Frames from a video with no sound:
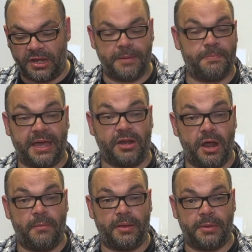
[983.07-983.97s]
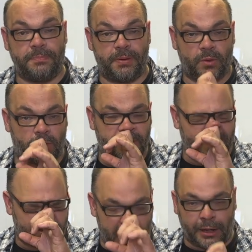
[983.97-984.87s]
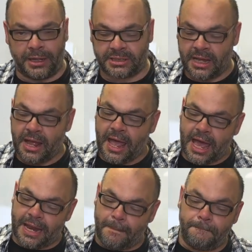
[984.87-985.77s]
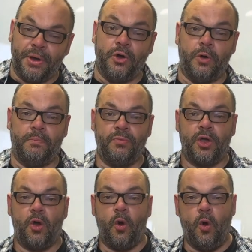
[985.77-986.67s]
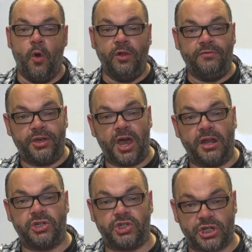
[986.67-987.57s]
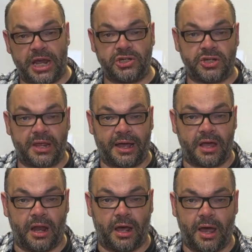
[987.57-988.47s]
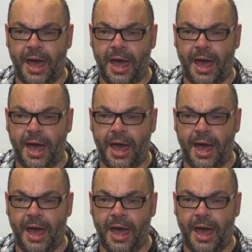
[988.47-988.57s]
They pick a num, they pick one of those colors, and then boom, all of the colors change to that color.